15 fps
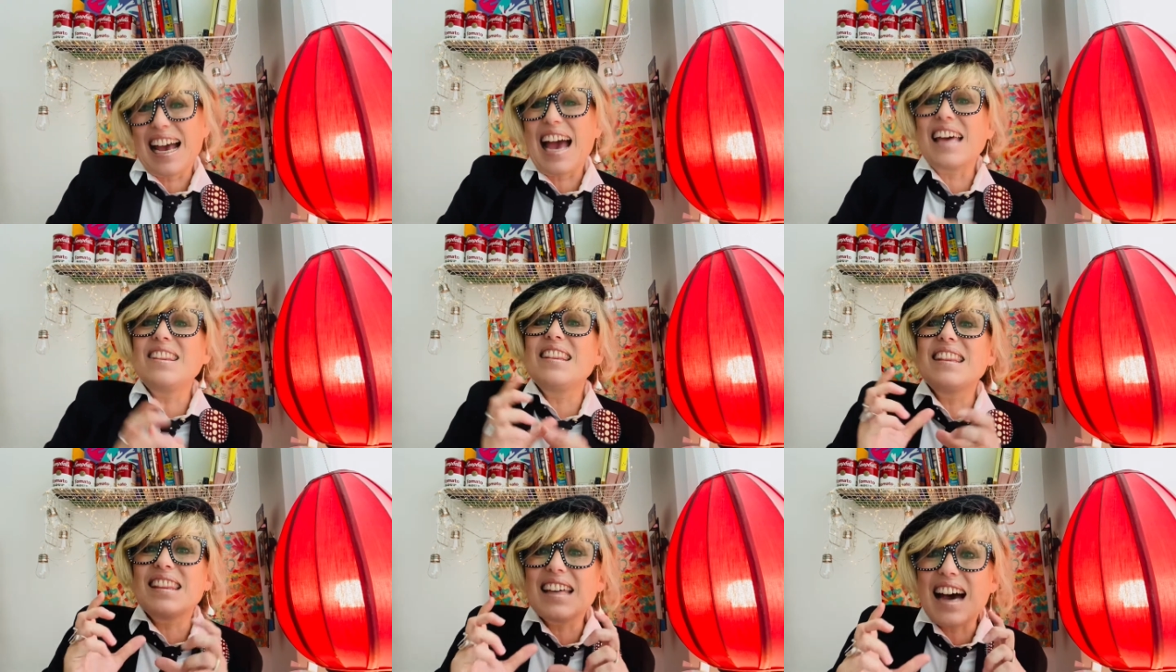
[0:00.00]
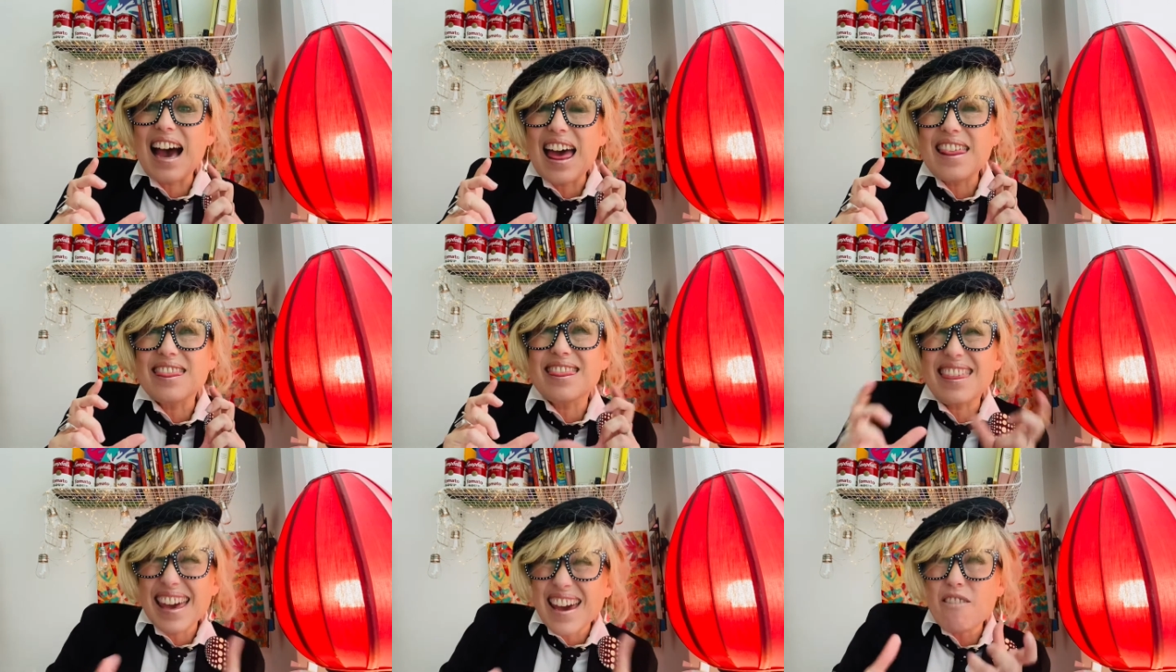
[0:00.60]
And that
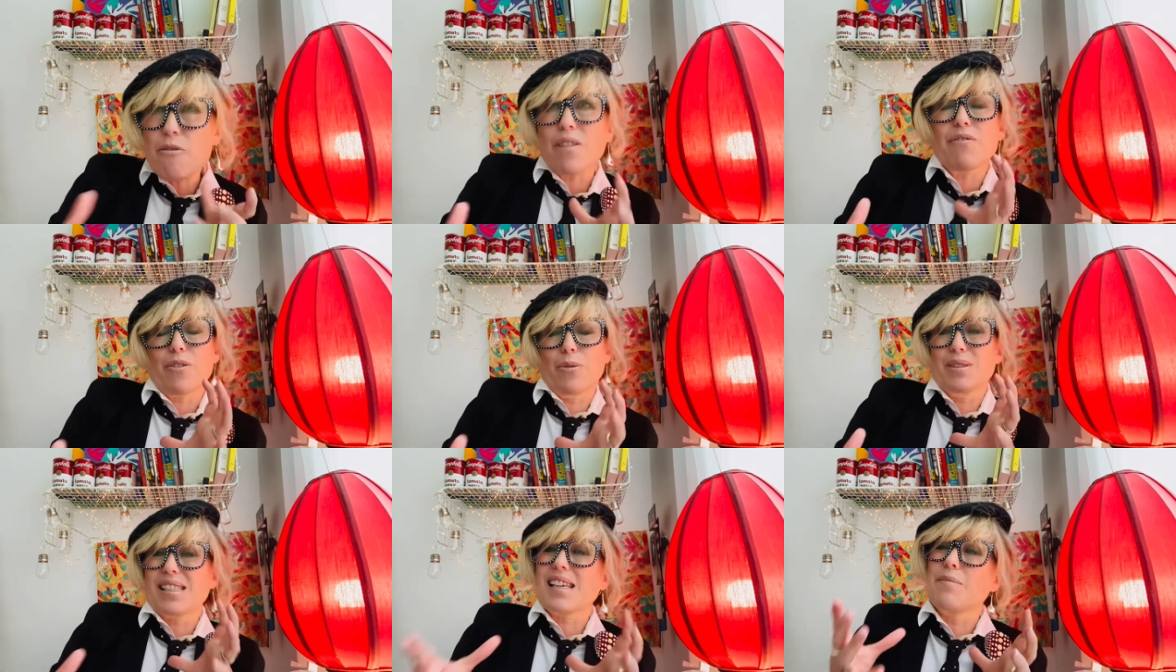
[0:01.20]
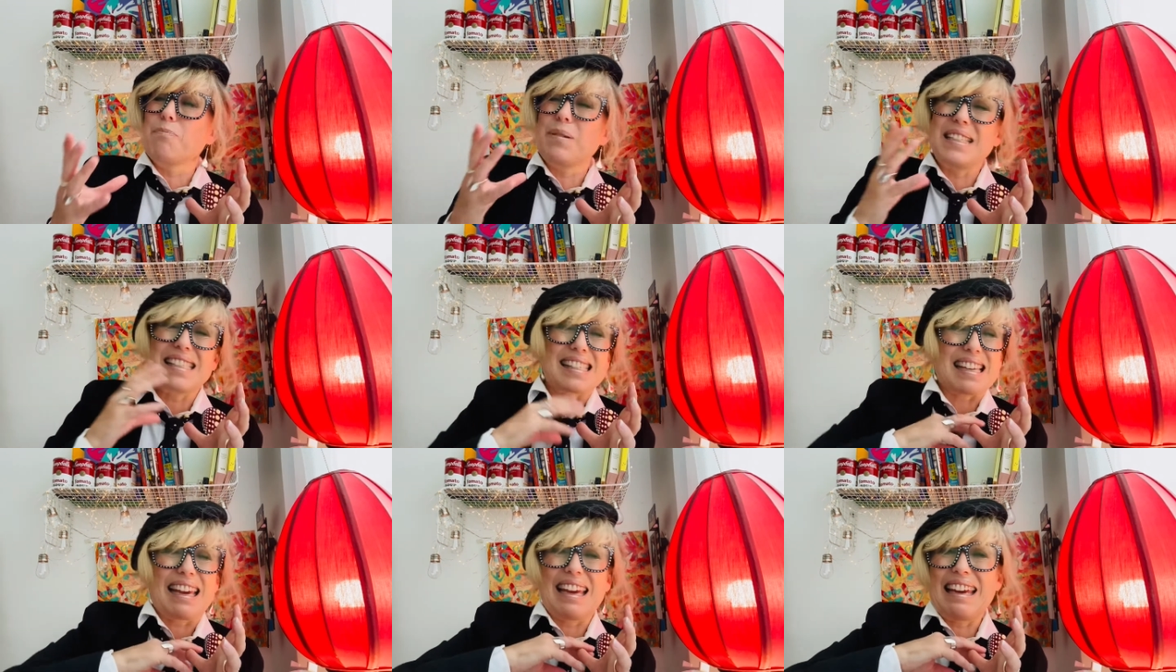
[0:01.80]
their influence can be
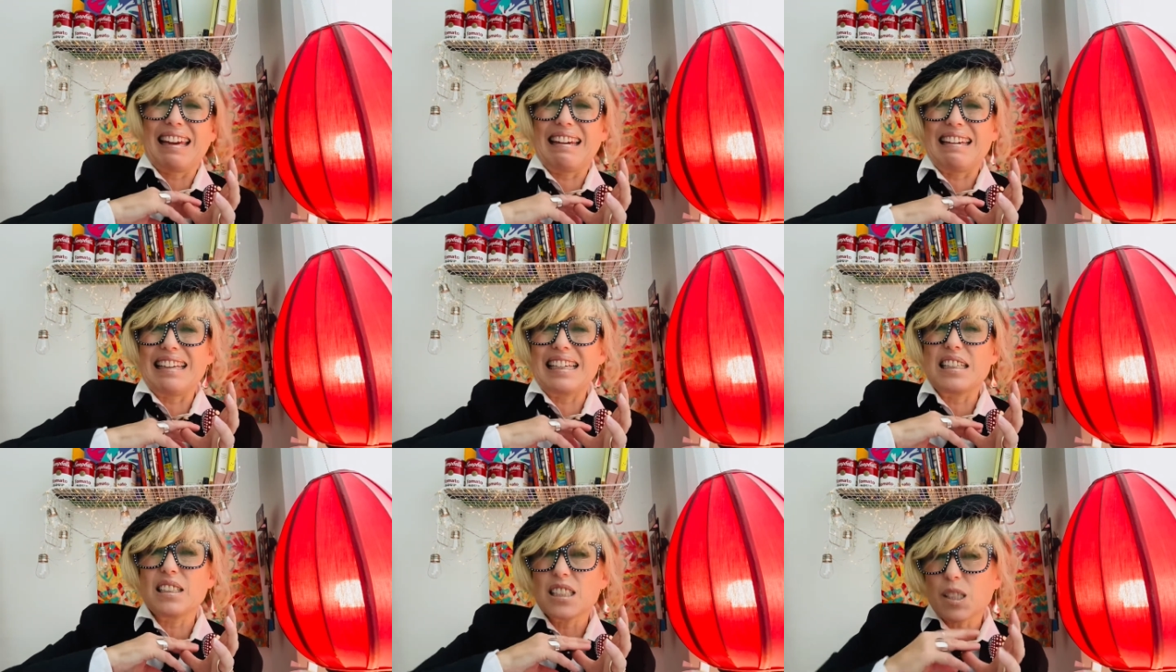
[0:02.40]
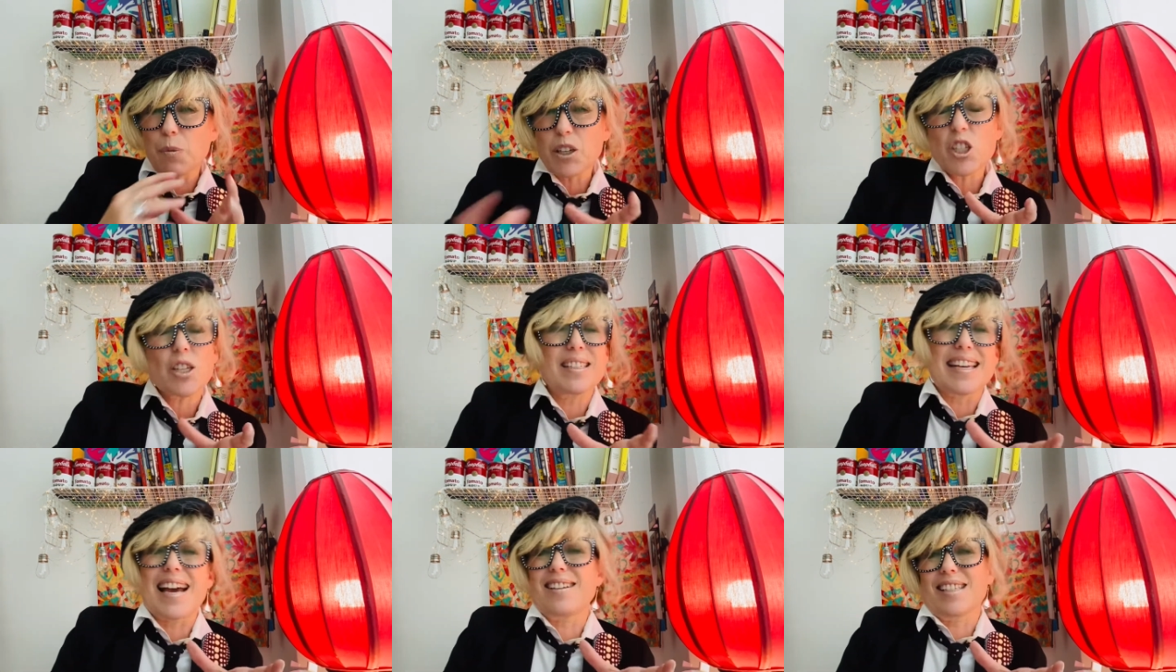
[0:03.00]
seen,
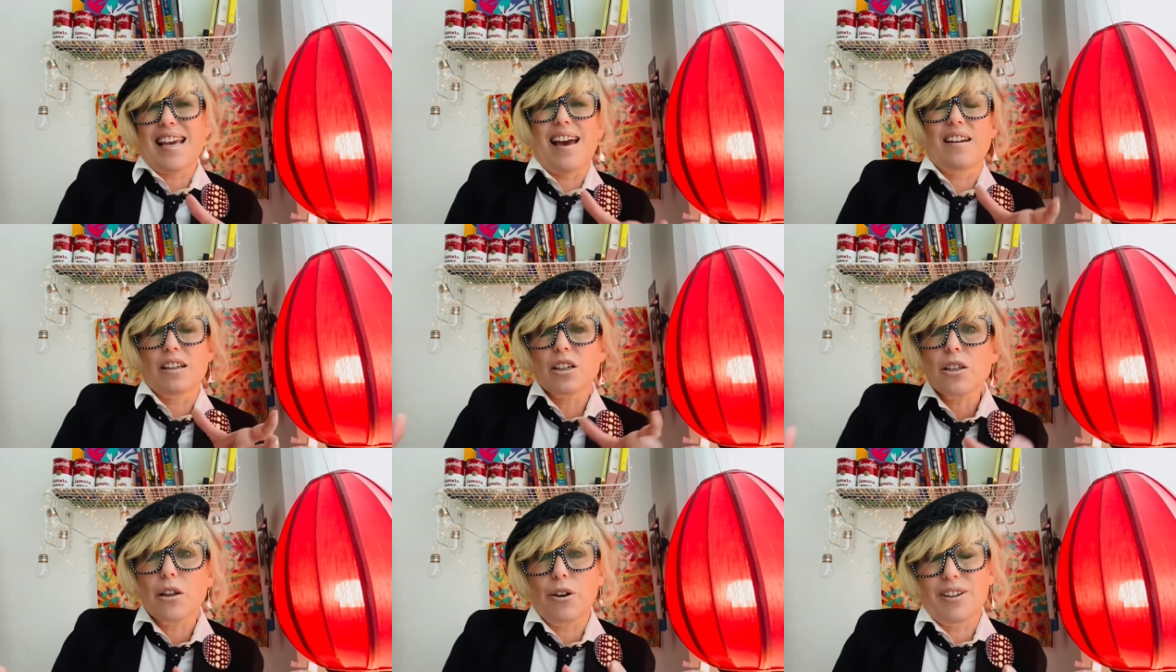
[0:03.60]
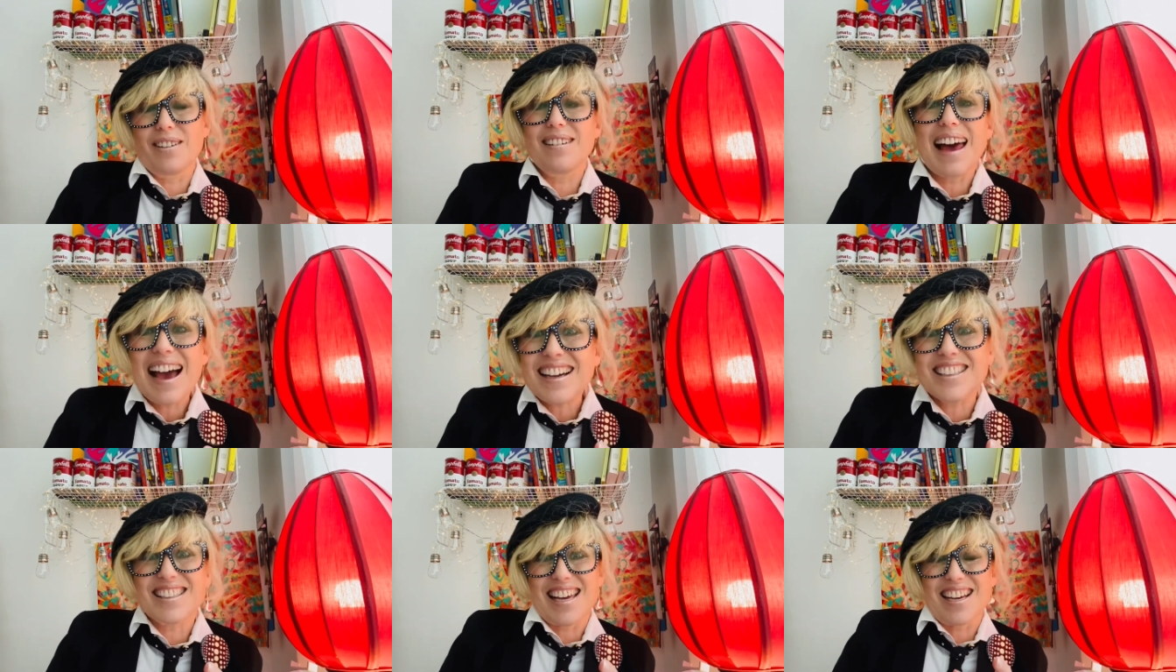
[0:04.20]
especially downtown in colonial
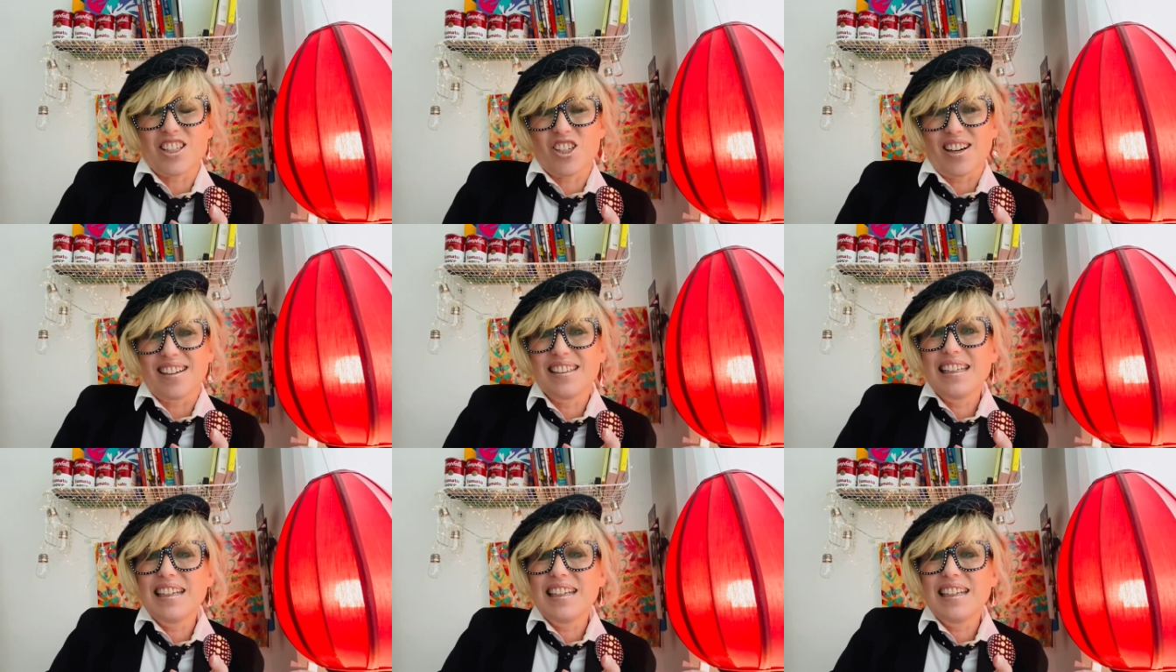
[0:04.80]
architecture.